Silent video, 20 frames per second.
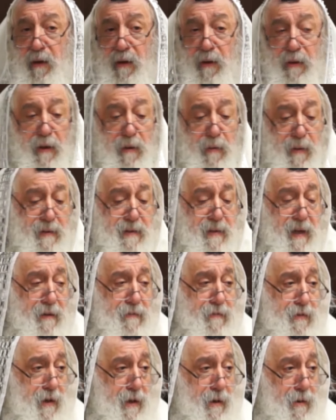Otherwise,
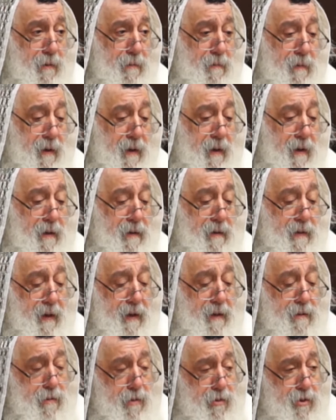Hashalom, there
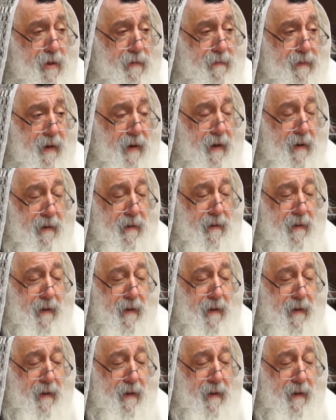is no Shefa.